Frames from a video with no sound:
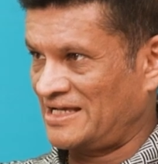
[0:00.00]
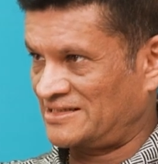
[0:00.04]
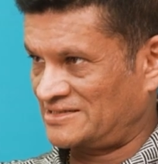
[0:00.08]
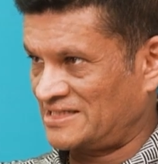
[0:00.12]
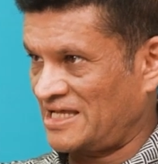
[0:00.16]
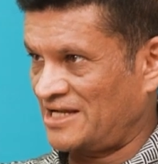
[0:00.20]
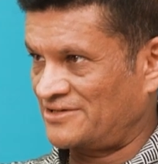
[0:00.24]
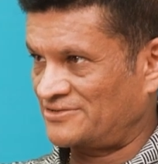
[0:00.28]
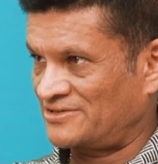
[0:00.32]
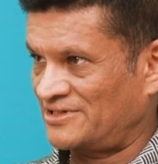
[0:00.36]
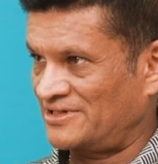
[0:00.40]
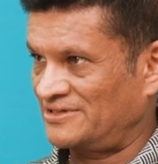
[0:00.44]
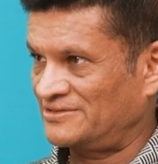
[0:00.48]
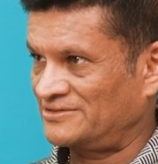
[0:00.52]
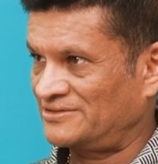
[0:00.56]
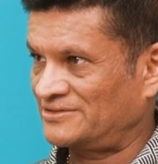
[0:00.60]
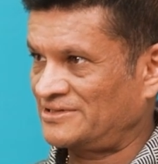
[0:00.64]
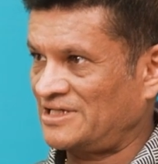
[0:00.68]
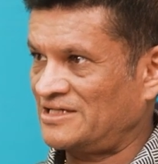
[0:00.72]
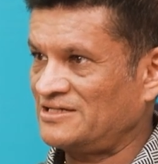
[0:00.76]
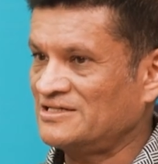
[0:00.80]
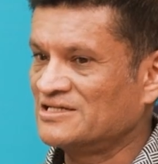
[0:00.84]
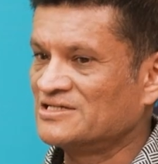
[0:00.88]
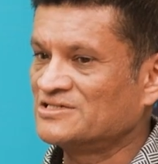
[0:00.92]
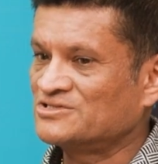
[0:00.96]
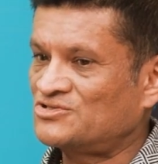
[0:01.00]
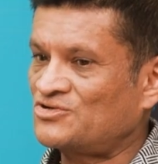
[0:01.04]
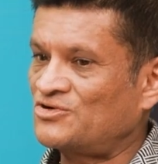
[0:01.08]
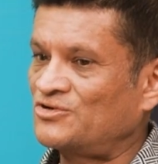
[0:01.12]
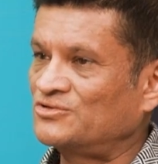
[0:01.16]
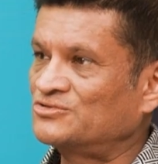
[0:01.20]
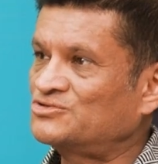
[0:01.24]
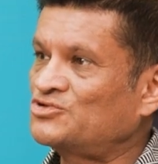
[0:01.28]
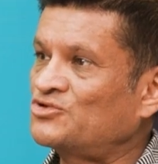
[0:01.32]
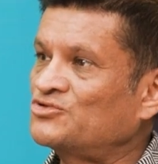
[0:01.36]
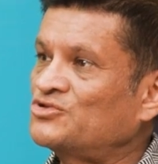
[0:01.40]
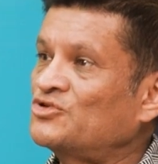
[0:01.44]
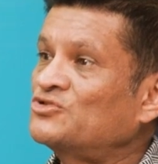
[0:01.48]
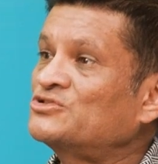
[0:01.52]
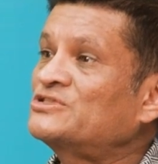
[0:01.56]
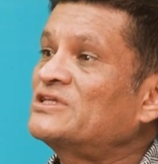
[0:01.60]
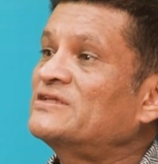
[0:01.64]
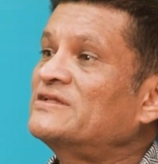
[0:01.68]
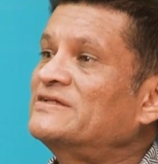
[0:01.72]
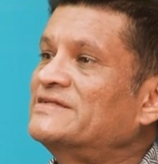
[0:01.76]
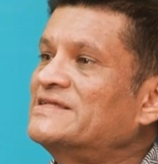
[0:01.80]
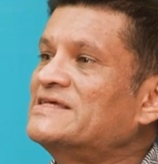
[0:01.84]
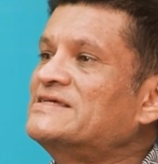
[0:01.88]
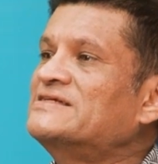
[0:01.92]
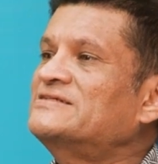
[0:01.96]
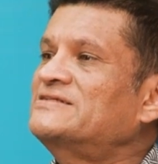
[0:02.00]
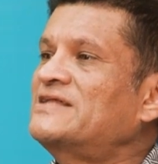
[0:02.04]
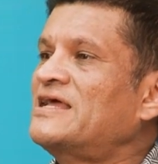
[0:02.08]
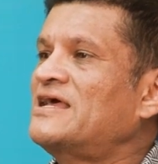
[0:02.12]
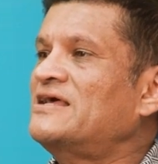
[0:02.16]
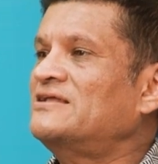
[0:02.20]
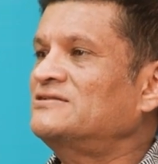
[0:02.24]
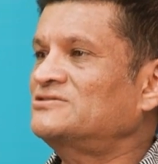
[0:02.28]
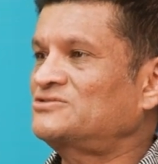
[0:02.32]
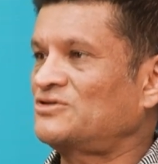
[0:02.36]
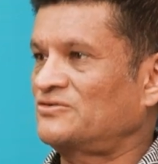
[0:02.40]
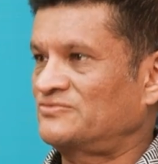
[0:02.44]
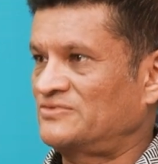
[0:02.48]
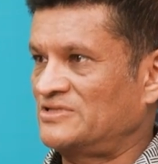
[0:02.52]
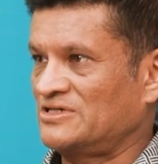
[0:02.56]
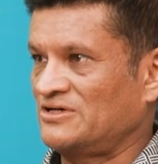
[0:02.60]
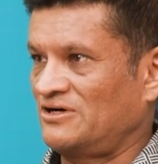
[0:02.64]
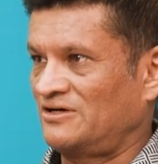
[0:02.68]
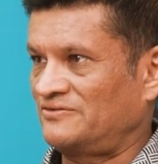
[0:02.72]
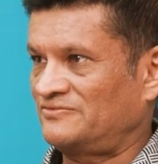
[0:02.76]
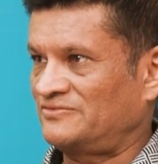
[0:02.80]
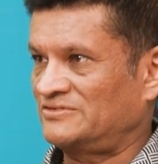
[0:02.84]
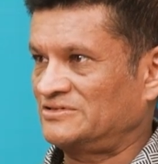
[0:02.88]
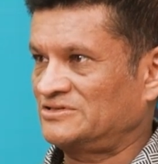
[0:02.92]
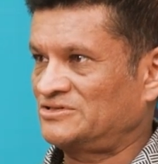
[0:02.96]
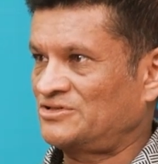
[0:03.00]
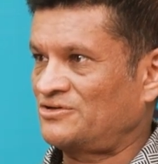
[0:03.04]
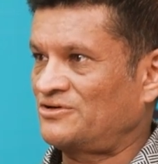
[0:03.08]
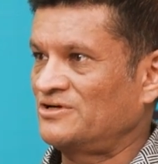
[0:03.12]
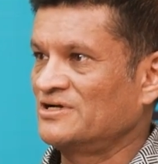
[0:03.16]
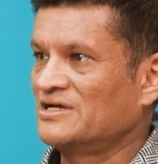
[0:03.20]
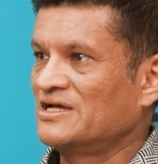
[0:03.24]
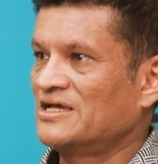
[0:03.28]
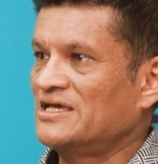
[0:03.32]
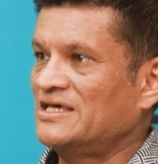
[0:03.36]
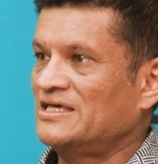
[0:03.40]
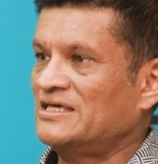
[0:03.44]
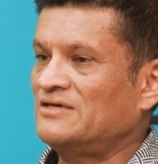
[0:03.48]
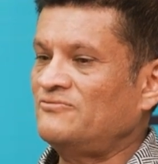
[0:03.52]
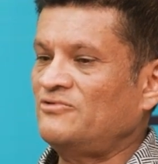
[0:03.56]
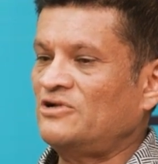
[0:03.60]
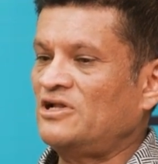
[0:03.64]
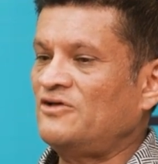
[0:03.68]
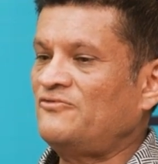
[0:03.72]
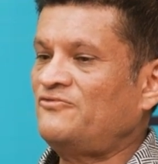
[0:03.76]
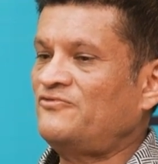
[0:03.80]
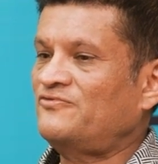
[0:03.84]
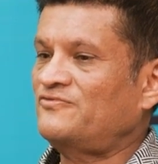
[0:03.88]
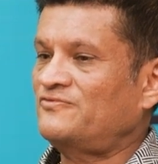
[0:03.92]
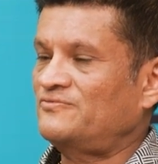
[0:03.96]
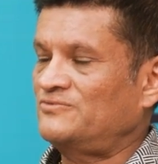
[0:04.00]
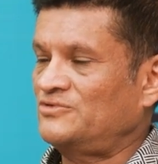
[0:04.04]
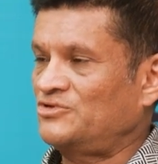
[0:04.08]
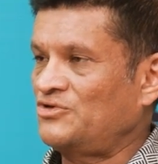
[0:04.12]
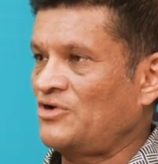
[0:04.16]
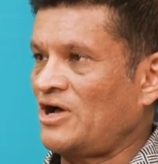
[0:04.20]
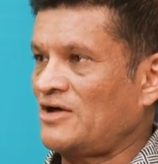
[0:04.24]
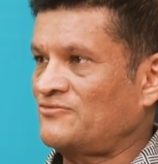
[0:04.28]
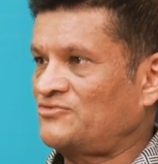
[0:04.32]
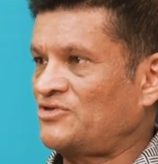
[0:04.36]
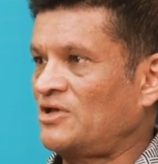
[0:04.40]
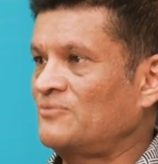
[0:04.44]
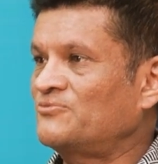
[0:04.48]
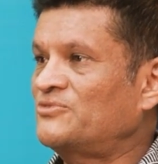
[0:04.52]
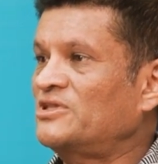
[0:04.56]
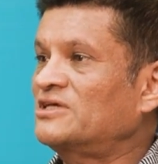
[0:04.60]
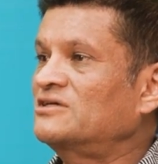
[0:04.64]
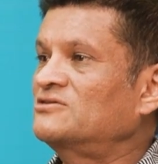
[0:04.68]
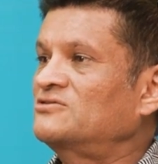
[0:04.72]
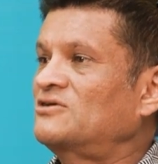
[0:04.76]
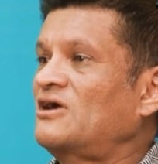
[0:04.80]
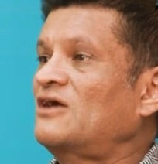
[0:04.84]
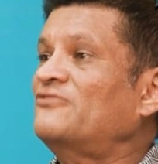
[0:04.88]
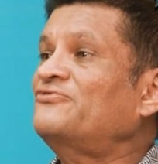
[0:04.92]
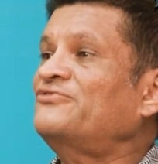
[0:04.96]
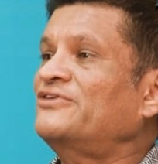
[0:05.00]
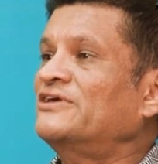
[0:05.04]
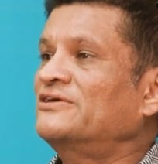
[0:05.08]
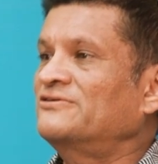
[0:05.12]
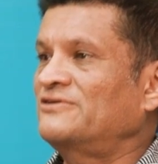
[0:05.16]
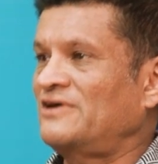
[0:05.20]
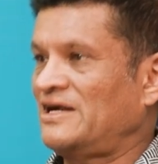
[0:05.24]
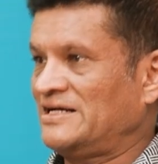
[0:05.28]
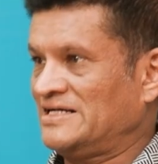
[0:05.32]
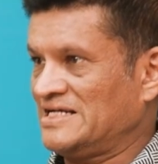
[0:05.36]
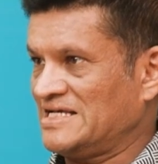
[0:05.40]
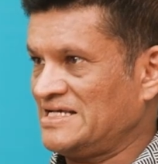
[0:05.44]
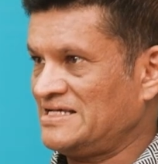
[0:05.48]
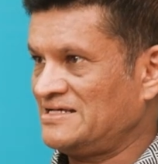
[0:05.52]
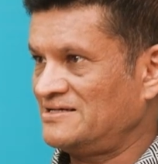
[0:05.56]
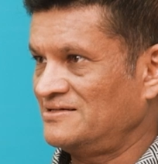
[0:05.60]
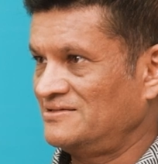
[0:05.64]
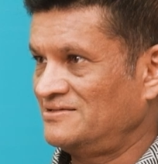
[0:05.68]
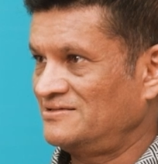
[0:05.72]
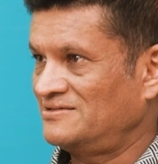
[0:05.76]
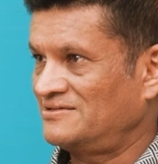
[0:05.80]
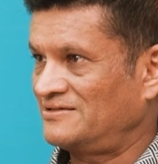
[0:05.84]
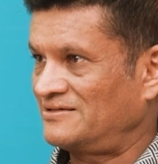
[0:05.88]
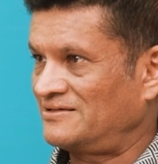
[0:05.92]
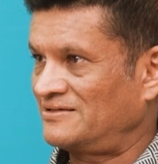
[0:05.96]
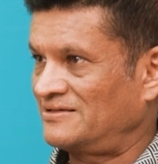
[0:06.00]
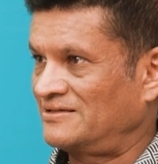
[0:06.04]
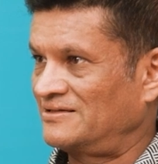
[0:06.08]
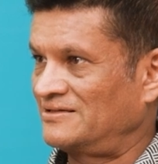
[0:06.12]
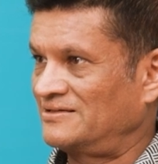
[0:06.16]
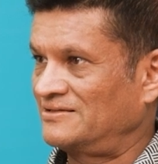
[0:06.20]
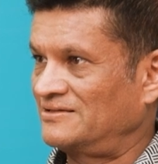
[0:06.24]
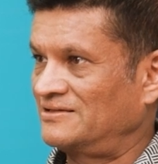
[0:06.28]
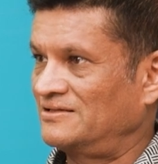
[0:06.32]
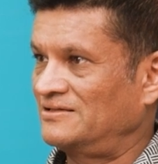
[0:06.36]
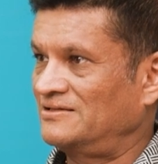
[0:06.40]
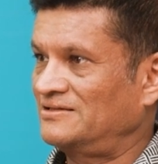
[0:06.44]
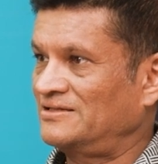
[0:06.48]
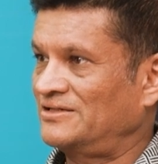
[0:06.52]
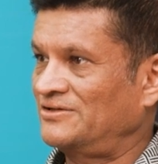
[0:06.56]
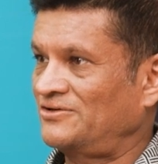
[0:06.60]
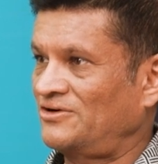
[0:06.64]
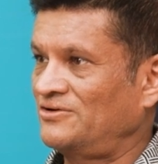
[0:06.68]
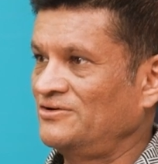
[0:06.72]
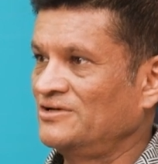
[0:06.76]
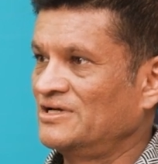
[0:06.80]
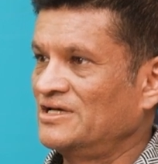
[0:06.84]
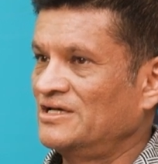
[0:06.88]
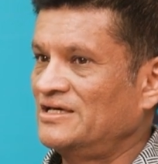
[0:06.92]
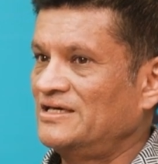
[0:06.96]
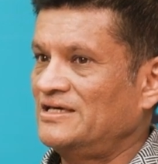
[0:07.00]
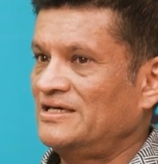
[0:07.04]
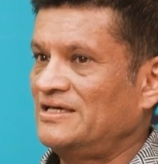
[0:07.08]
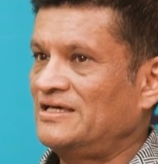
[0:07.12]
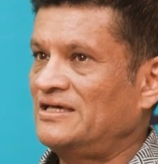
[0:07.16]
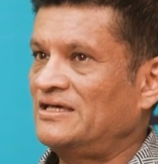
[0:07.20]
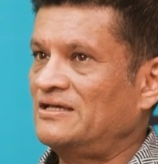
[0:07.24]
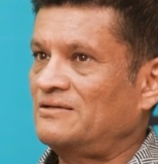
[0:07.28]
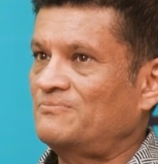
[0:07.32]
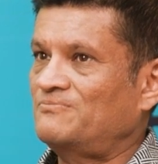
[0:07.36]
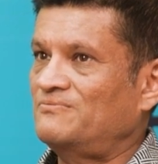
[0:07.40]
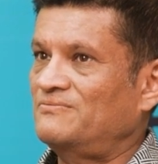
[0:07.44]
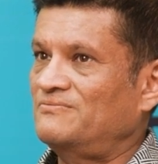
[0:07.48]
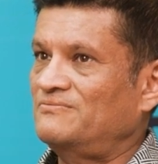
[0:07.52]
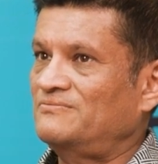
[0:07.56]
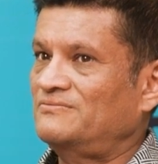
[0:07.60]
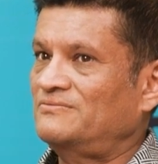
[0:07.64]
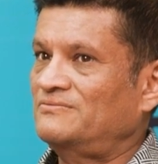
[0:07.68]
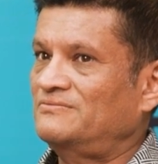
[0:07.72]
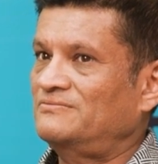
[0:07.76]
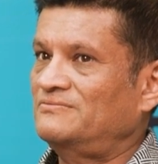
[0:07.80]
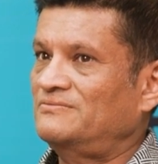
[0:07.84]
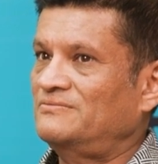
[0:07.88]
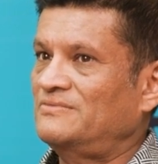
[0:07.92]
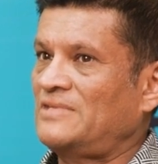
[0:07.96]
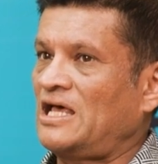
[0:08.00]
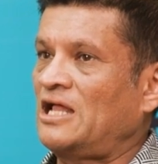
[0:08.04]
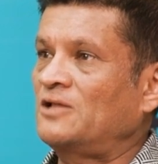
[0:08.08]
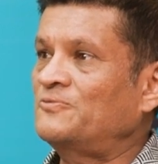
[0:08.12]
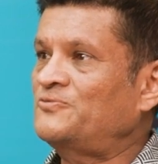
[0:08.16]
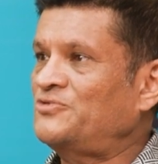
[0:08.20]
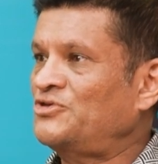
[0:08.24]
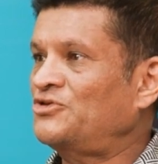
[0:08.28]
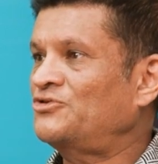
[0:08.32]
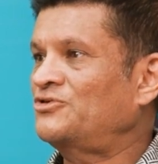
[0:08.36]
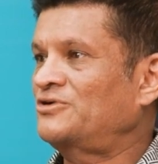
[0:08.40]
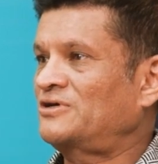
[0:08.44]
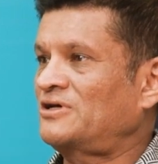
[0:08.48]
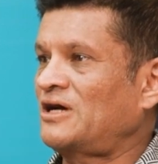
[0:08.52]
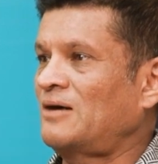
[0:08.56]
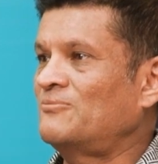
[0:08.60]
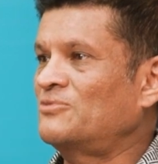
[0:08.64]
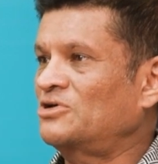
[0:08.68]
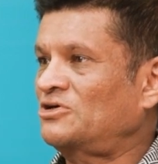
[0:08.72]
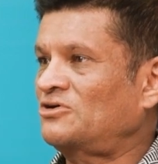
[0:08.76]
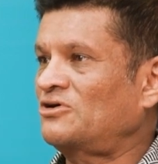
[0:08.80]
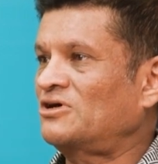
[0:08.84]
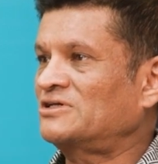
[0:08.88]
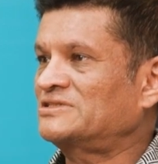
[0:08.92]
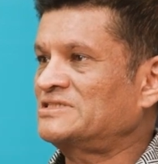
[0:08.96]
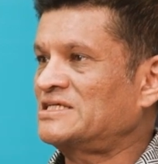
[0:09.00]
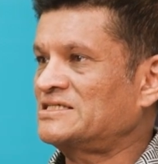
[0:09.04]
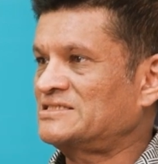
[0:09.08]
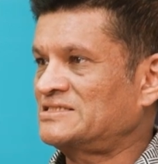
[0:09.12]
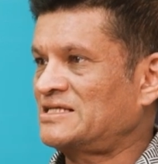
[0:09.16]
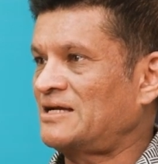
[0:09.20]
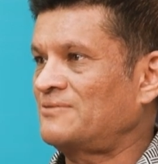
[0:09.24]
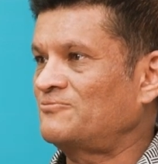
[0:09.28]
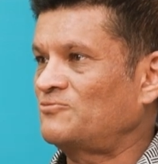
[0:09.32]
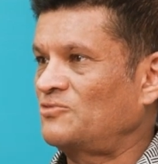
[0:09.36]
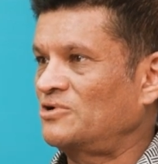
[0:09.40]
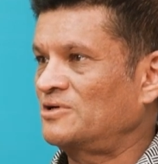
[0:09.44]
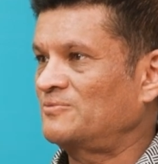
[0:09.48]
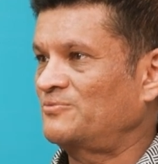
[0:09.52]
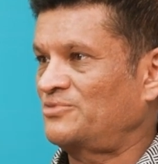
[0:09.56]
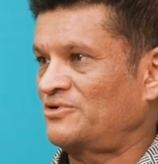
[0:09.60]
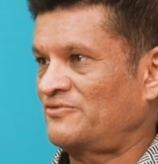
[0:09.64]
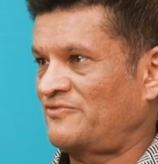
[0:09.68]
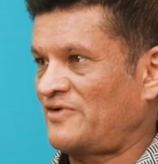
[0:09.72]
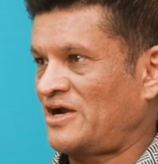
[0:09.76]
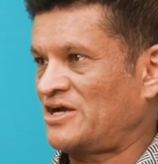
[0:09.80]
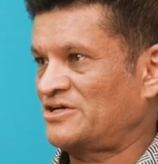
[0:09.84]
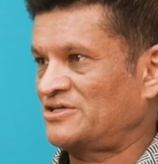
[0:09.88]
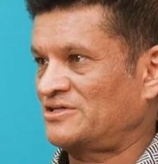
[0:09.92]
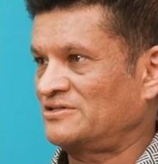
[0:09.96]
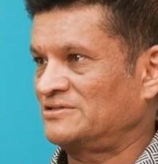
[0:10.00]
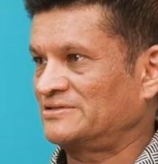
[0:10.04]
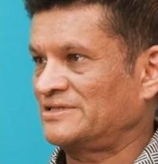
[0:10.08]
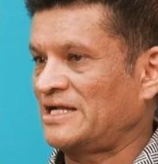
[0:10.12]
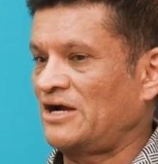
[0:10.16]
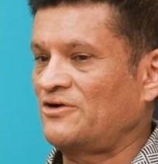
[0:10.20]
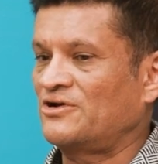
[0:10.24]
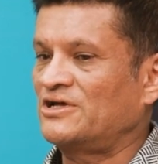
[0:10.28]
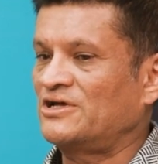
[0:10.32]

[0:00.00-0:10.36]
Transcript: etc. Okay. So those are the details of the offer. So even if you have something rough and ready, it helps you come across as someone professional. Now,